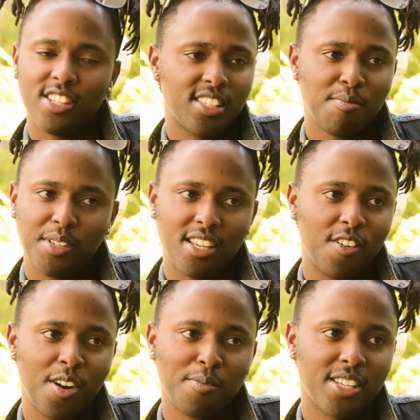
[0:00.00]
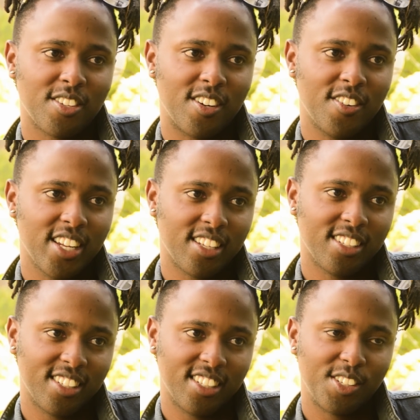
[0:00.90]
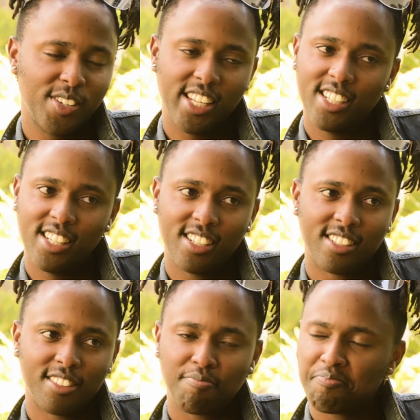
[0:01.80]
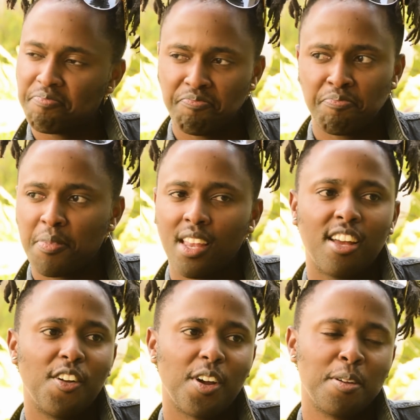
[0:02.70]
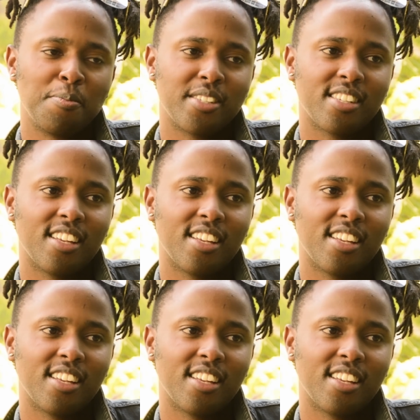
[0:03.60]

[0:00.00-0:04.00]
This team, Akuna Mchezo, Roundy, 2018. No games.